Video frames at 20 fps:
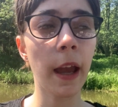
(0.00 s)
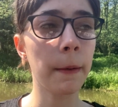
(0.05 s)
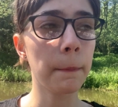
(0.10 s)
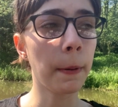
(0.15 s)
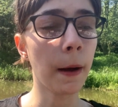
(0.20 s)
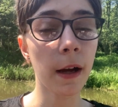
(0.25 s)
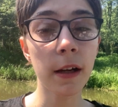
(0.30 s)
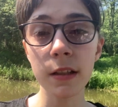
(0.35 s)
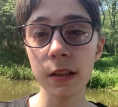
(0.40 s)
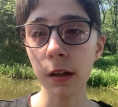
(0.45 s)

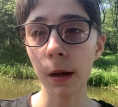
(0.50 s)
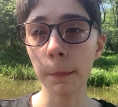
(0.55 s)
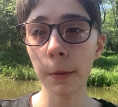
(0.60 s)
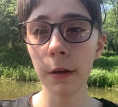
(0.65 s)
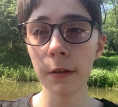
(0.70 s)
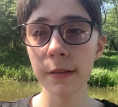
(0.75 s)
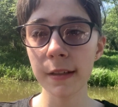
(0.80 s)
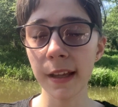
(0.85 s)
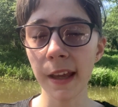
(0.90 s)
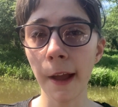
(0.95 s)
past our
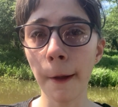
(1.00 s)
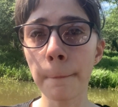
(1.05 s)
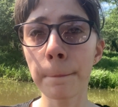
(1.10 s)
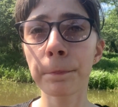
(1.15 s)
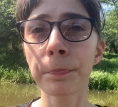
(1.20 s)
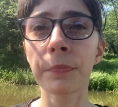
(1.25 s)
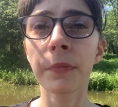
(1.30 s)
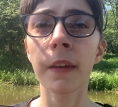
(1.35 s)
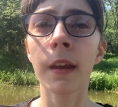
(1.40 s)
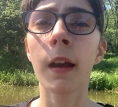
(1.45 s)
boat again,
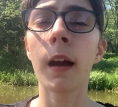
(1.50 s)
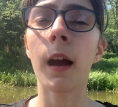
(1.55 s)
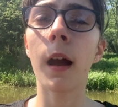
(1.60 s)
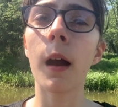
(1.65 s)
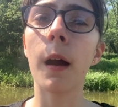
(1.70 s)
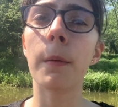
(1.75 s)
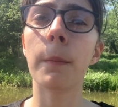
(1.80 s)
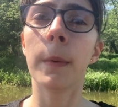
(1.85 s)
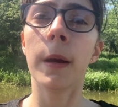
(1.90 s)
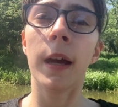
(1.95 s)

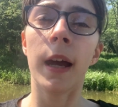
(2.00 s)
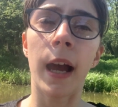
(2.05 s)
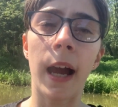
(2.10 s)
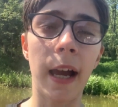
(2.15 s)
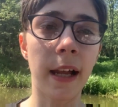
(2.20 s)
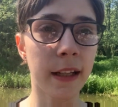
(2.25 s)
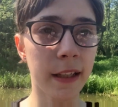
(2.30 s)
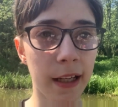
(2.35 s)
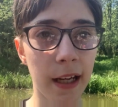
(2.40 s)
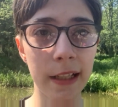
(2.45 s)

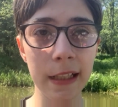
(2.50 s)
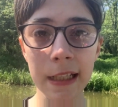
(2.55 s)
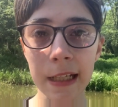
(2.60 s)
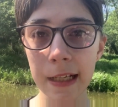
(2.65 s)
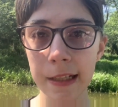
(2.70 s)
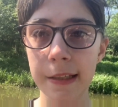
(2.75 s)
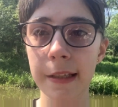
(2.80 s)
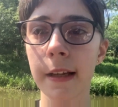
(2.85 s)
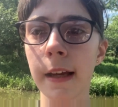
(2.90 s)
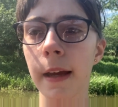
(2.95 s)
and again he
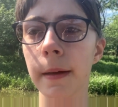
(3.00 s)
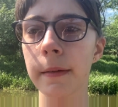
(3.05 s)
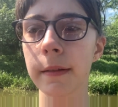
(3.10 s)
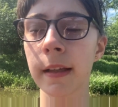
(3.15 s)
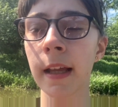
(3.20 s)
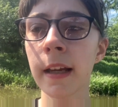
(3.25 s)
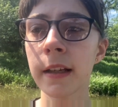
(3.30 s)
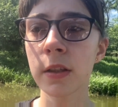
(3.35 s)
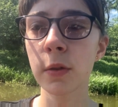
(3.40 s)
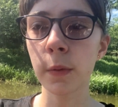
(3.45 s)
had to get
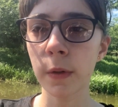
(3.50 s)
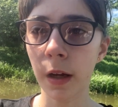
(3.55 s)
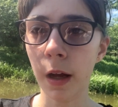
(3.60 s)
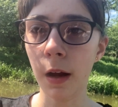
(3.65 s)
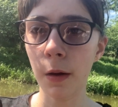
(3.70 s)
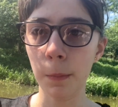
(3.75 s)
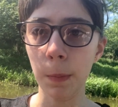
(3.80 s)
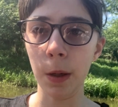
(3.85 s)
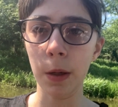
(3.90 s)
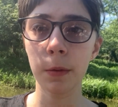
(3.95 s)
next to
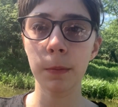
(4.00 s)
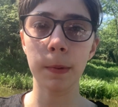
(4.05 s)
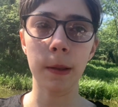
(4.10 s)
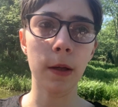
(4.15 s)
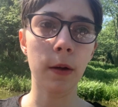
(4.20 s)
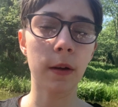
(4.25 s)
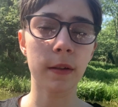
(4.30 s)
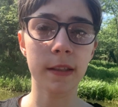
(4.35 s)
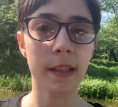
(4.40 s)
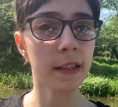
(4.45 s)
our boat
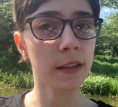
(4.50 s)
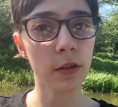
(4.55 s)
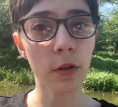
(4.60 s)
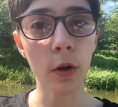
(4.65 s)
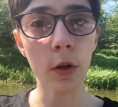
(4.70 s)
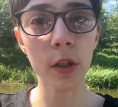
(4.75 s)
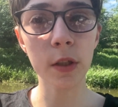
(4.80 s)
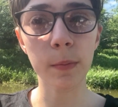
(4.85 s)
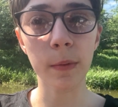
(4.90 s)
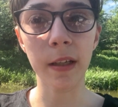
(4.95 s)
because his
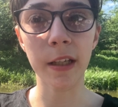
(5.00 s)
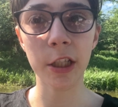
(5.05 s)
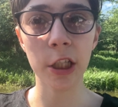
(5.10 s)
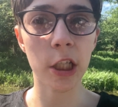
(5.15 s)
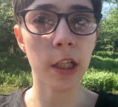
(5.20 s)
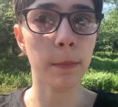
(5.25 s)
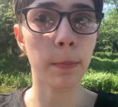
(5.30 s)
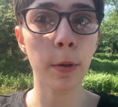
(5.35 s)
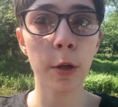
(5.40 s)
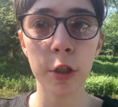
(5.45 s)
dogs were
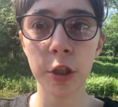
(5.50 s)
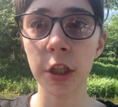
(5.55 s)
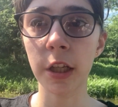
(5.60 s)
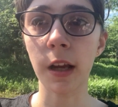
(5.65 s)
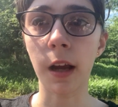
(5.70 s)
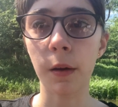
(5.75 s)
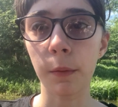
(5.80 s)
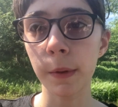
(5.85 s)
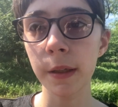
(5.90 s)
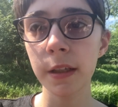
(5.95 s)
literally pushing
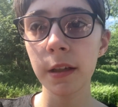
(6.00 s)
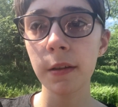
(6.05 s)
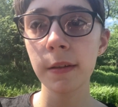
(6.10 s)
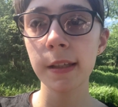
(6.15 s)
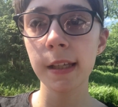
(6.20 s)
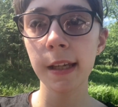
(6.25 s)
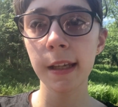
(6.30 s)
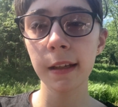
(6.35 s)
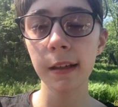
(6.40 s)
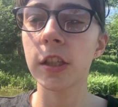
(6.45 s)
our windows
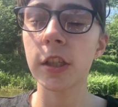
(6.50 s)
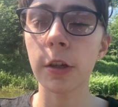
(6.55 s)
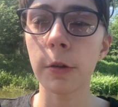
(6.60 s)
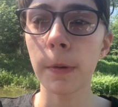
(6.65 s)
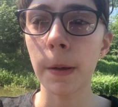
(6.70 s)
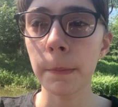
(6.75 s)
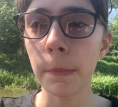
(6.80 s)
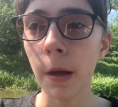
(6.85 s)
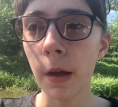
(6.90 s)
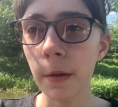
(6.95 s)
in. So
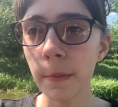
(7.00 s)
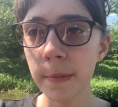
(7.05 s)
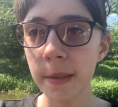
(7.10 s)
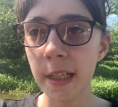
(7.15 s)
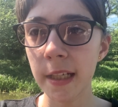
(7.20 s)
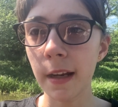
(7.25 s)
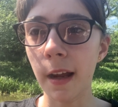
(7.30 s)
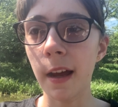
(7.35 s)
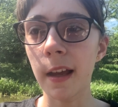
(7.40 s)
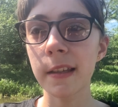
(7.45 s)
my mom
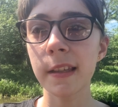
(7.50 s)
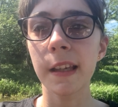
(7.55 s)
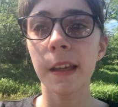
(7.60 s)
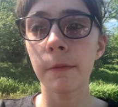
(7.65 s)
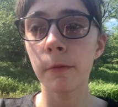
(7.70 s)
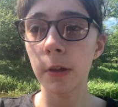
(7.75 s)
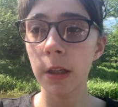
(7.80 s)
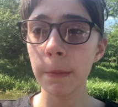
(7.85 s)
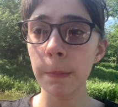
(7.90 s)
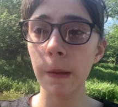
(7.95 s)
did ask
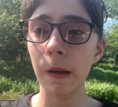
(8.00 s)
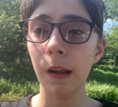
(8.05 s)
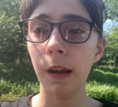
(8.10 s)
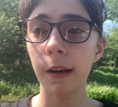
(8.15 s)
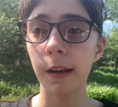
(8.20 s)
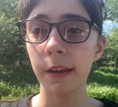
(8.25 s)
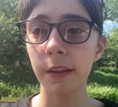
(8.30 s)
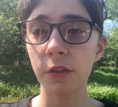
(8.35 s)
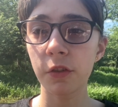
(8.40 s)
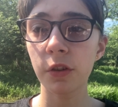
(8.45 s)
him really
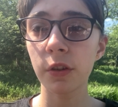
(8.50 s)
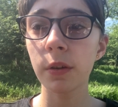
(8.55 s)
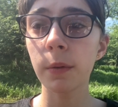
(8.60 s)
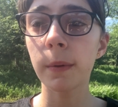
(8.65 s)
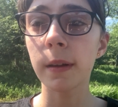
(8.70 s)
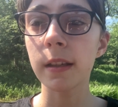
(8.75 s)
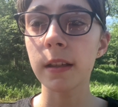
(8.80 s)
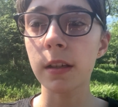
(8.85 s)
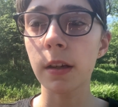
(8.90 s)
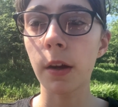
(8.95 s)
politely through the
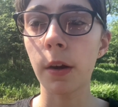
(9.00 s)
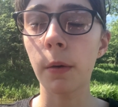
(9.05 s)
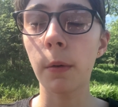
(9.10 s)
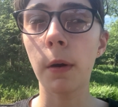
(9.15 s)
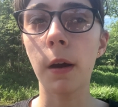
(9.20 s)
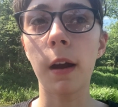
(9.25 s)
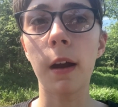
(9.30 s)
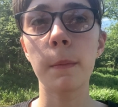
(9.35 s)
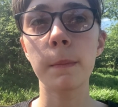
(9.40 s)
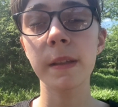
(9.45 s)
window
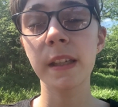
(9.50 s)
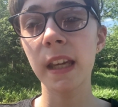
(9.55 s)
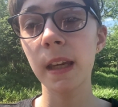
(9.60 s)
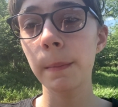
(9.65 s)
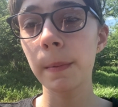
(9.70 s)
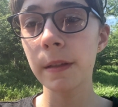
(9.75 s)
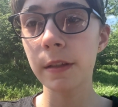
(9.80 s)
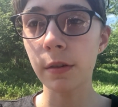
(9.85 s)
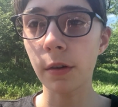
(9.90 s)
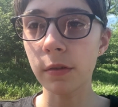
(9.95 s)
to keep
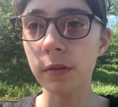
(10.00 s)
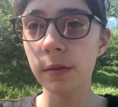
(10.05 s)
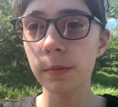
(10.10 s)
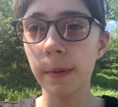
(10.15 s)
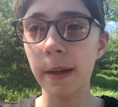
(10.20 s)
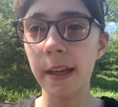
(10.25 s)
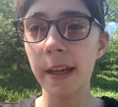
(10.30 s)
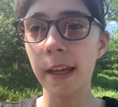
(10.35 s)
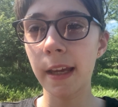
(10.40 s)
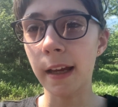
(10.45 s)
his dogs
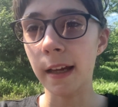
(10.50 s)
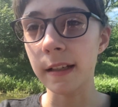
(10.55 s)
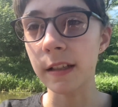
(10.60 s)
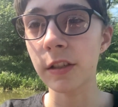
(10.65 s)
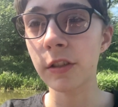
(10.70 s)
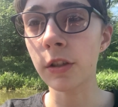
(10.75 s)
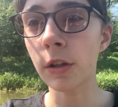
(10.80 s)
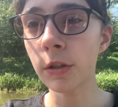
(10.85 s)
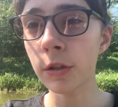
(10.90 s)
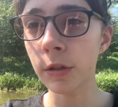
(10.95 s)
away and to
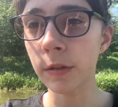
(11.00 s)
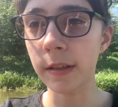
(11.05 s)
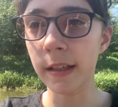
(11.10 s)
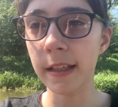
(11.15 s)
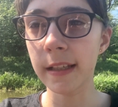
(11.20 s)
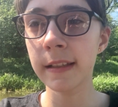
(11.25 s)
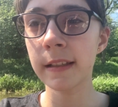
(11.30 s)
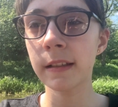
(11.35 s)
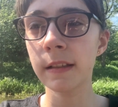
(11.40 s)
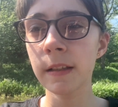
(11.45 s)
social
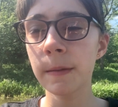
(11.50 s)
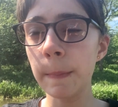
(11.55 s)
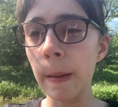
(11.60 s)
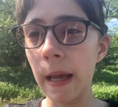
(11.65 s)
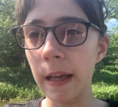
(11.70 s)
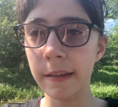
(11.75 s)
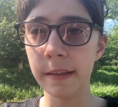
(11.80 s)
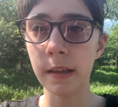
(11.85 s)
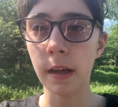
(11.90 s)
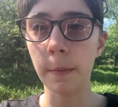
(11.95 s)
distance
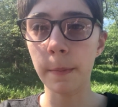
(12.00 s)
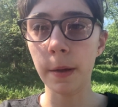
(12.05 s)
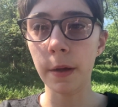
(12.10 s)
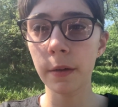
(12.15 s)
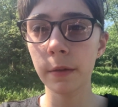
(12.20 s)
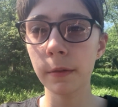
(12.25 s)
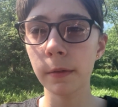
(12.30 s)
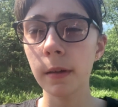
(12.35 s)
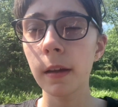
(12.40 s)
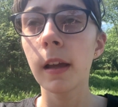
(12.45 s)
past our
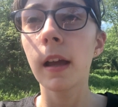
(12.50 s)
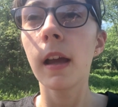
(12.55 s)
boat,